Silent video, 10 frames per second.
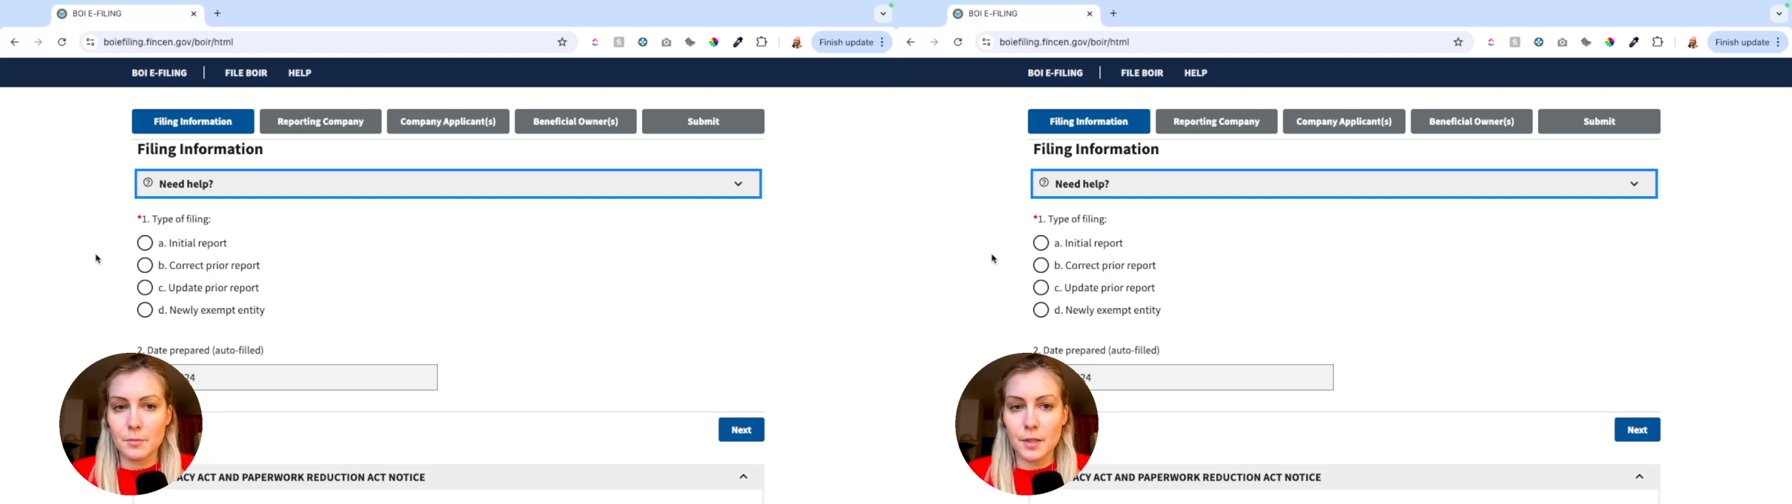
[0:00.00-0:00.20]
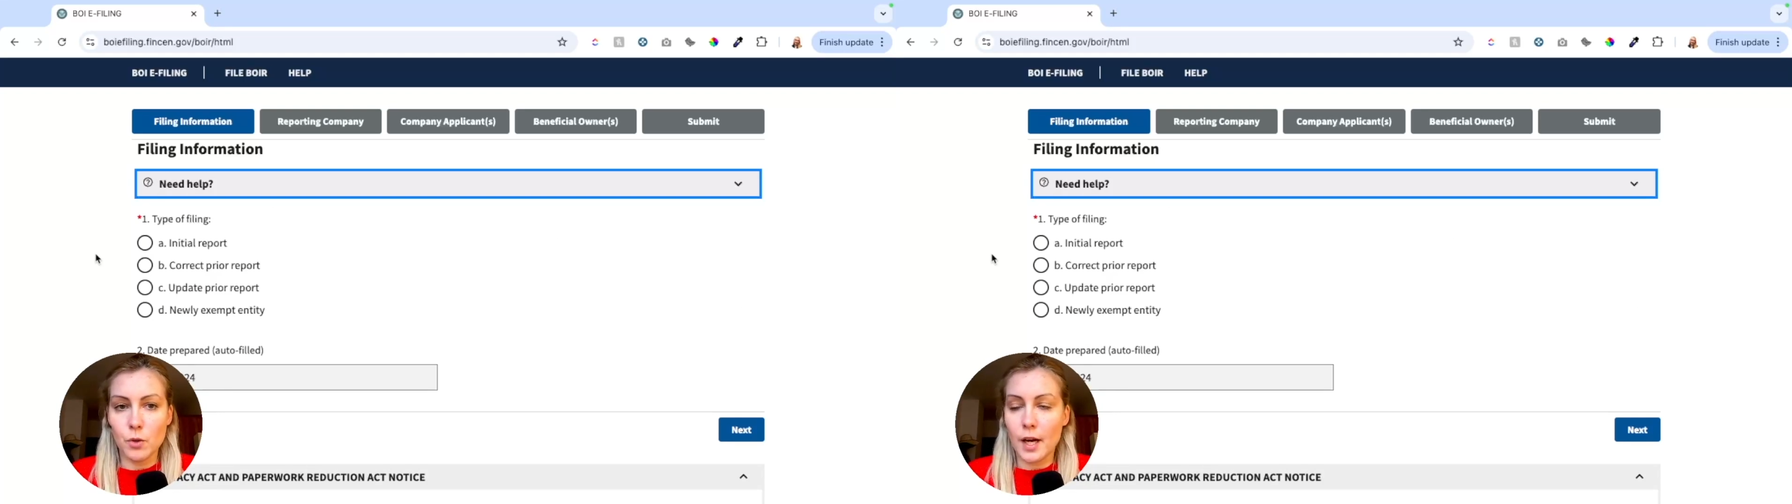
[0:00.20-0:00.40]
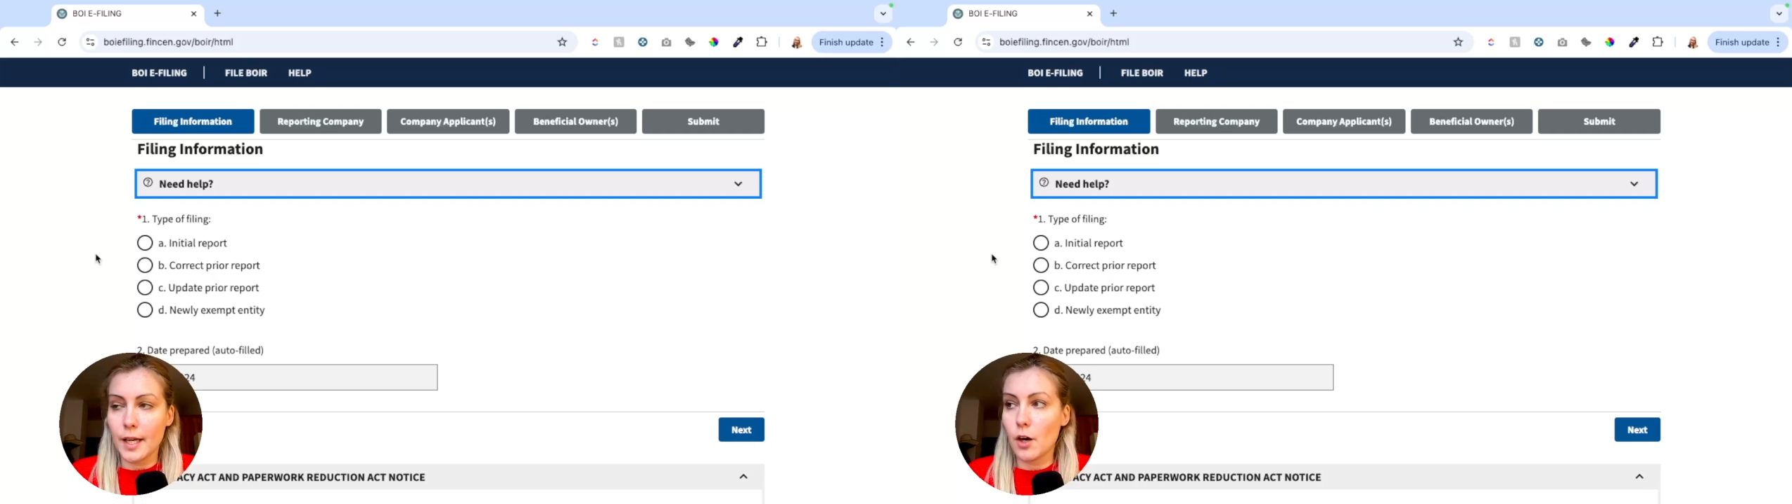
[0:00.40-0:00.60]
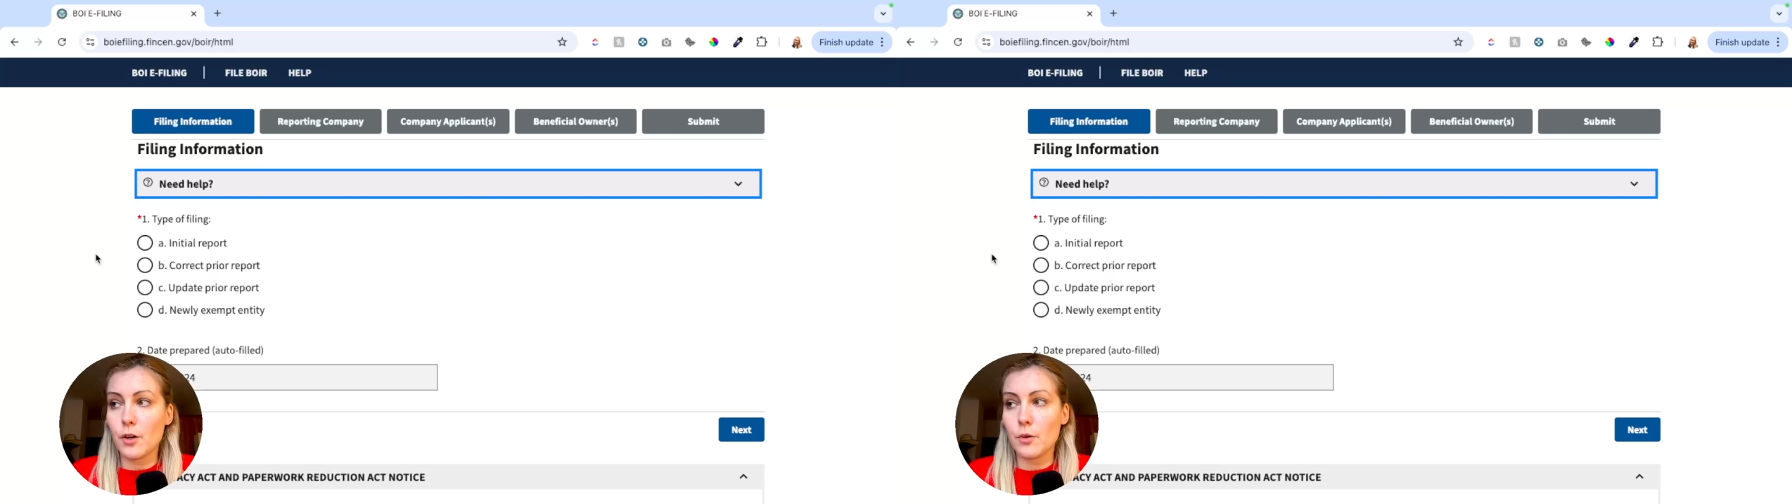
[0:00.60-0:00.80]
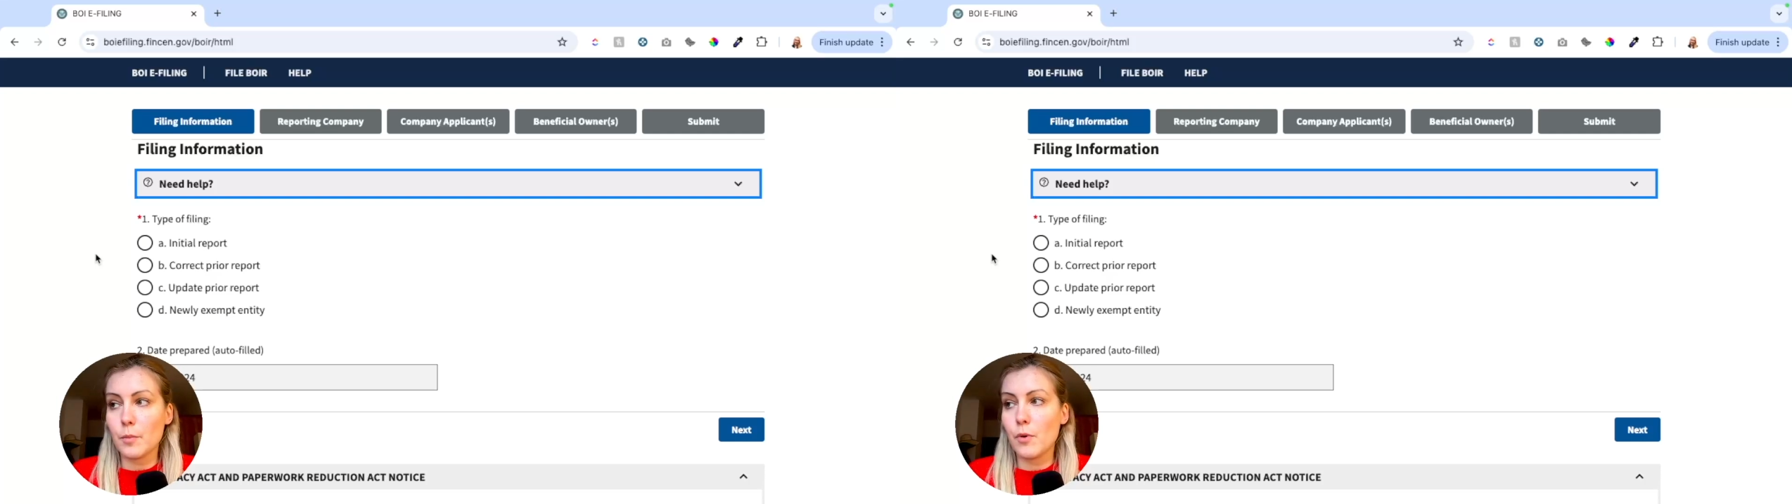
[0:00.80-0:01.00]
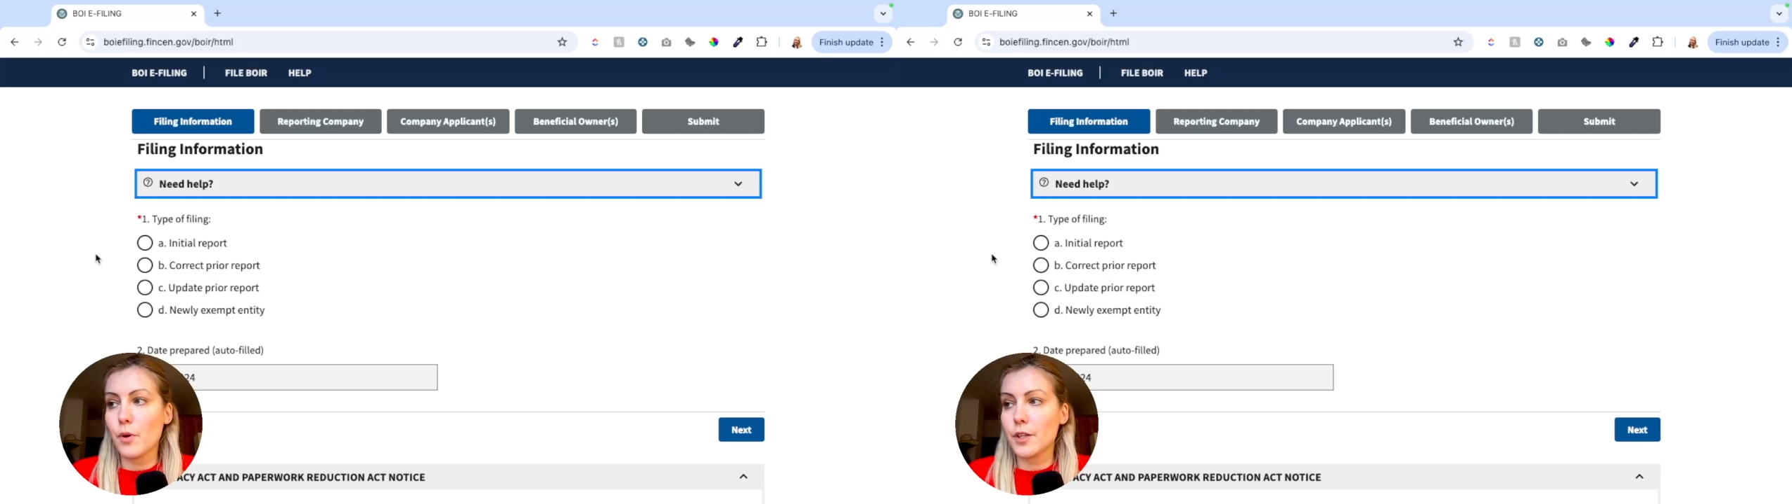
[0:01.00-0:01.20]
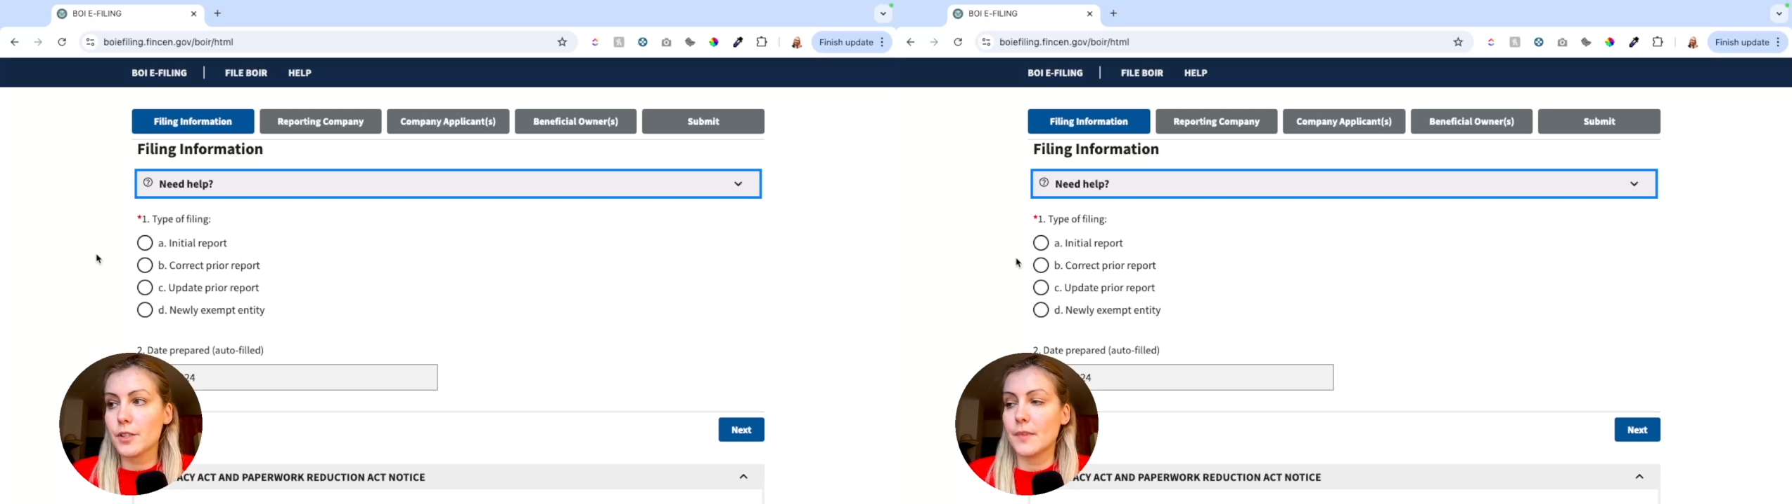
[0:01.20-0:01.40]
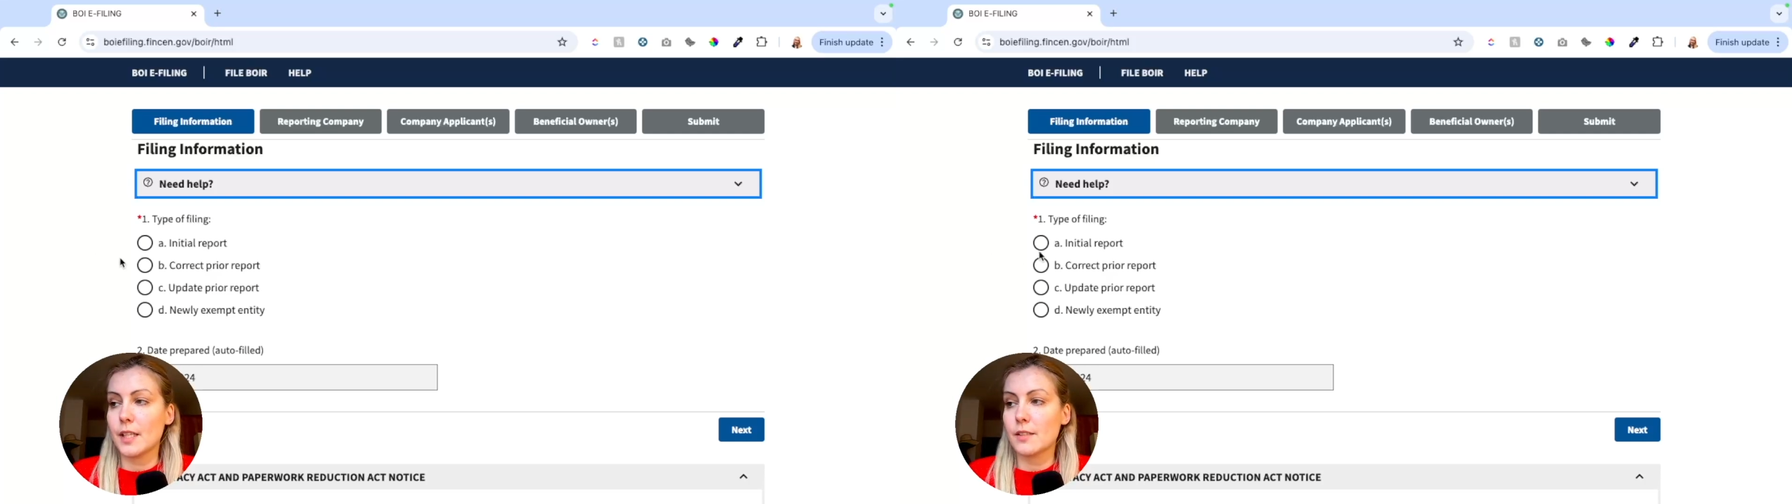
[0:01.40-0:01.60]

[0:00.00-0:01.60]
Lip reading: BOIR report.